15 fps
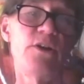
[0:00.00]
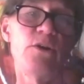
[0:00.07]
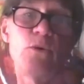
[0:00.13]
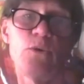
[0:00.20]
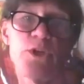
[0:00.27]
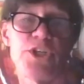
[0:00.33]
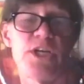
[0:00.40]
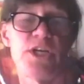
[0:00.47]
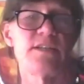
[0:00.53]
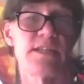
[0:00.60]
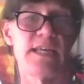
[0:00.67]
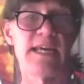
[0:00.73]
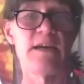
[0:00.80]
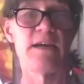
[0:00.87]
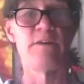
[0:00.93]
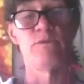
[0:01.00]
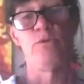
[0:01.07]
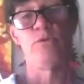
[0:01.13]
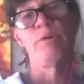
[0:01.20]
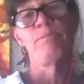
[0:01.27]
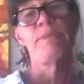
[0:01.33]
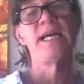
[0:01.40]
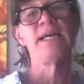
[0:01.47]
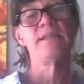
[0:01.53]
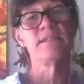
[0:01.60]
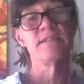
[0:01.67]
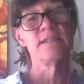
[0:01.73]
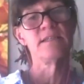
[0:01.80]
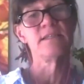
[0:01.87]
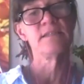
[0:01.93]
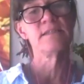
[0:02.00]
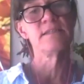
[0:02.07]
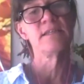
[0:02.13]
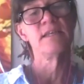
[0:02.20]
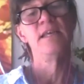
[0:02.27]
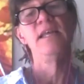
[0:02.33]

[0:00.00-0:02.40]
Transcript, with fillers: or shut down or abandoned